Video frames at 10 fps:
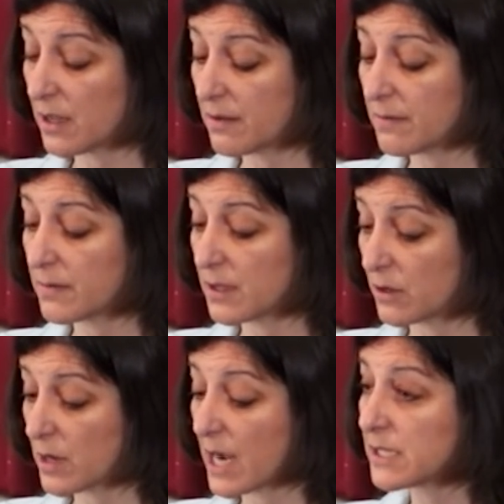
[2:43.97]
If the
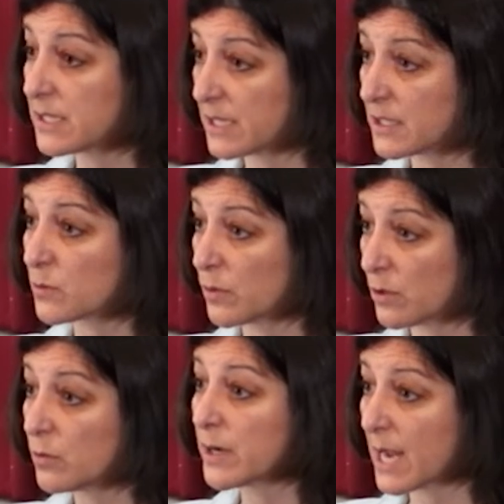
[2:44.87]
United States
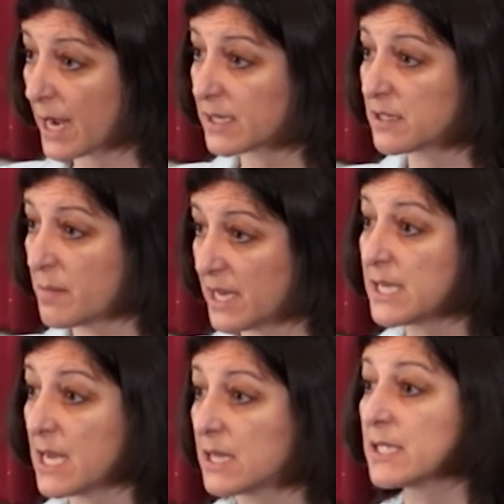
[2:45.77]
will react to
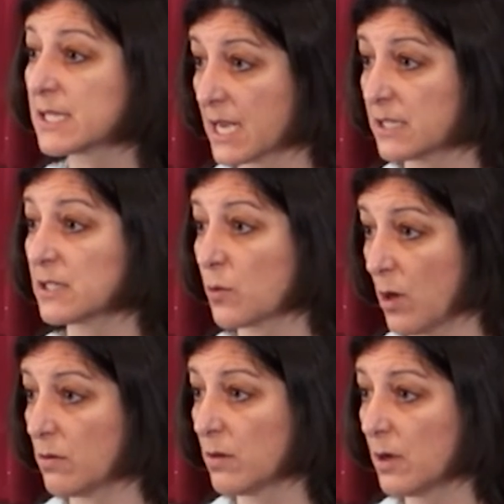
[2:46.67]
maintain the status quo,